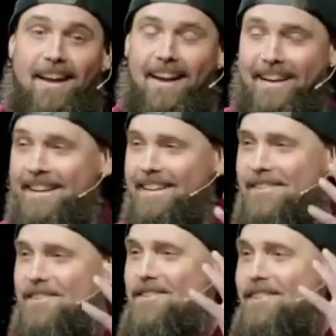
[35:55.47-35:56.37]
And
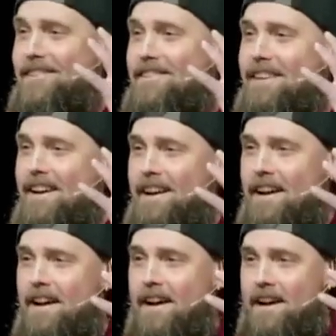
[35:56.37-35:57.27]
it's just
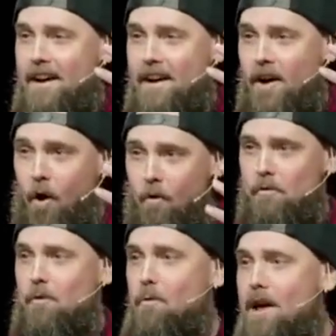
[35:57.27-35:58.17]

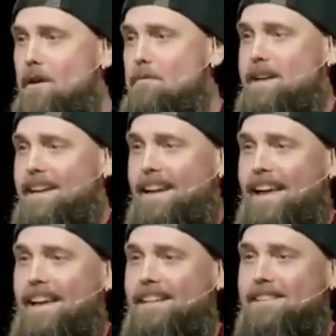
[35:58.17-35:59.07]

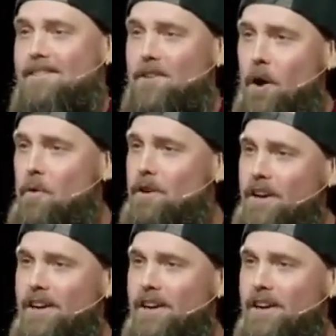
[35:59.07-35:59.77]
overwhelming and so